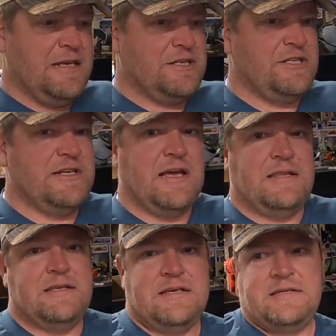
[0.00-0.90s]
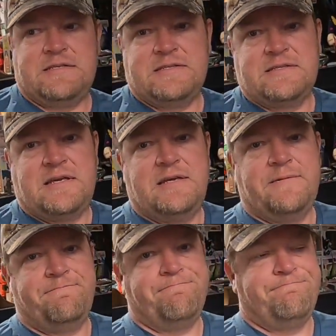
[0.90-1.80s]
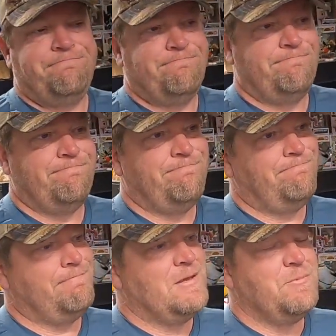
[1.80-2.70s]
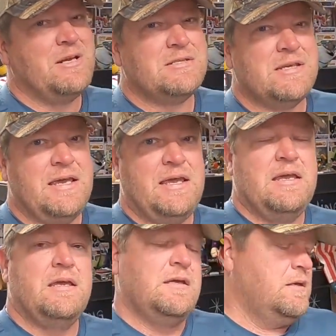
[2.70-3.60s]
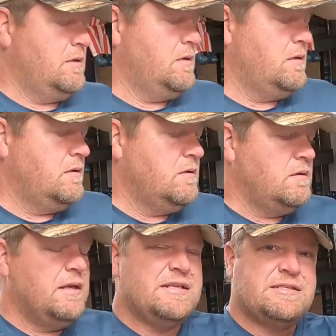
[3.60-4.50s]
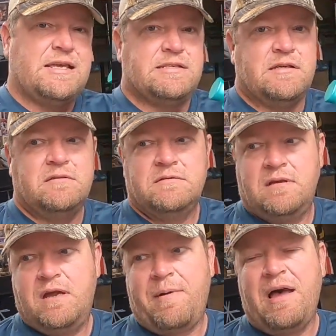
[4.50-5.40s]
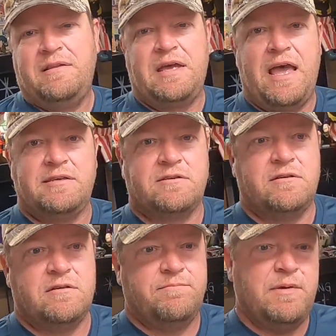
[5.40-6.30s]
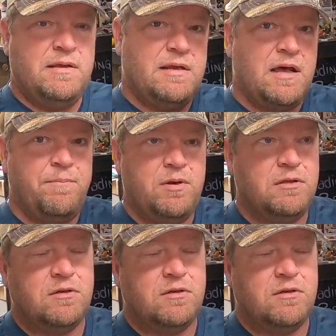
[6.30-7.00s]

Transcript: think she got this, I'm going to say an estate sale. I'll have to ask her, and then I'll put a